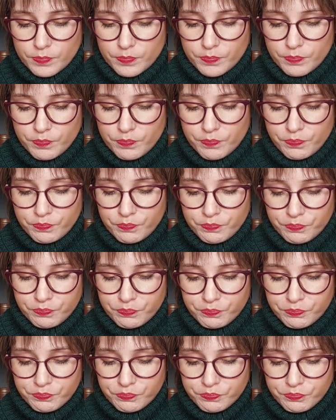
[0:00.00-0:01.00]

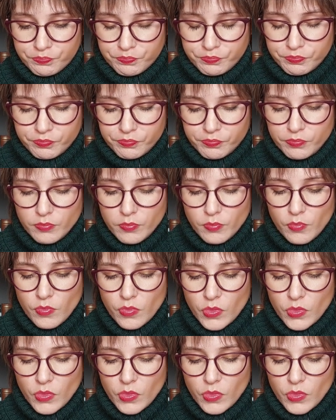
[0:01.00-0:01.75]
(silence)